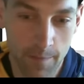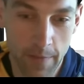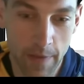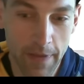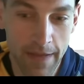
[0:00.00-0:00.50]

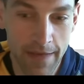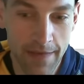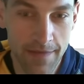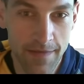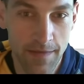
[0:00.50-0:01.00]
My plan
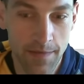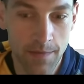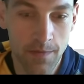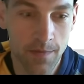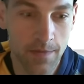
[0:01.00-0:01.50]
is
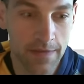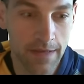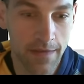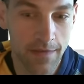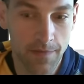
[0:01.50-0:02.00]
to
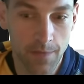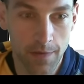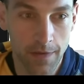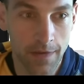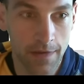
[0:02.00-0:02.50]
cycle
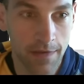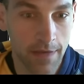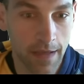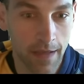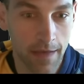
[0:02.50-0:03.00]
for,
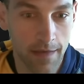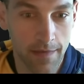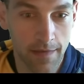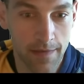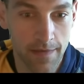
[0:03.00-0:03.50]
uh,
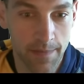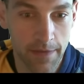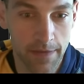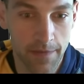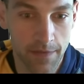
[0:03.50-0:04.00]
there's the
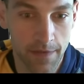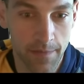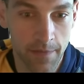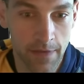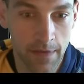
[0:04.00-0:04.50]
Springleaf
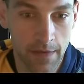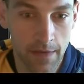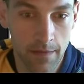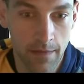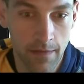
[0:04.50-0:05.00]
Drum.
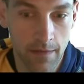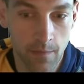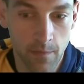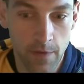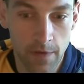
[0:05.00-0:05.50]

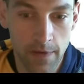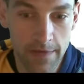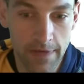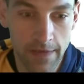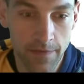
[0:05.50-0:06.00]
We're going to
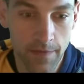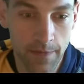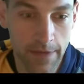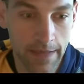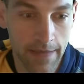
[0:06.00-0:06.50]
cycle for a
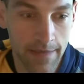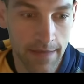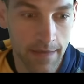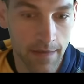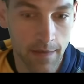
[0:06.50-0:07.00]
Plains
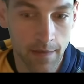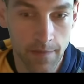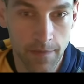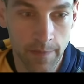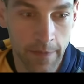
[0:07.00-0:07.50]
and then go
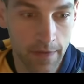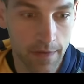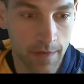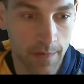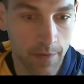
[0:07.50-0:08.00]

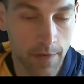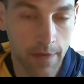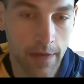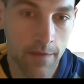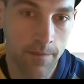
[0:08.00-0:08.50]
Familiar
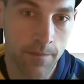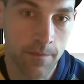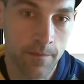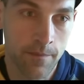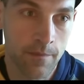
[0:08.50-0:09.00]
Preordain,
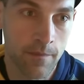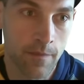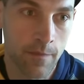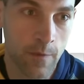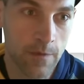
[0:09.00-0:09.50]

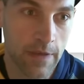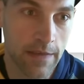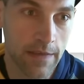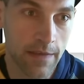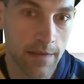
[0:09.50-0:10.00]
most
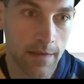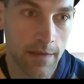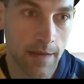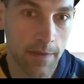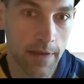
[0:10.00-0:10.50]
likely.
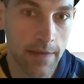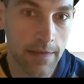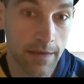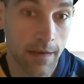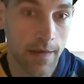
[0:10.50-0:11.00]
They play
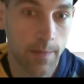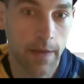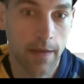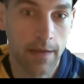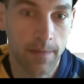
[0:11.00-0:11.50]
Glinthawk
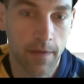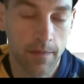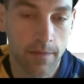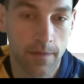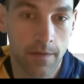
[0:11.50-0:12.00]
picking up the th
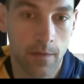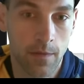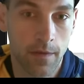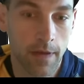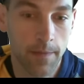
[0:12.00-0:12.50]

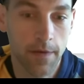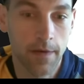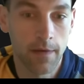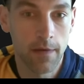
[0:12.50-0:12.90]
Ornithopter.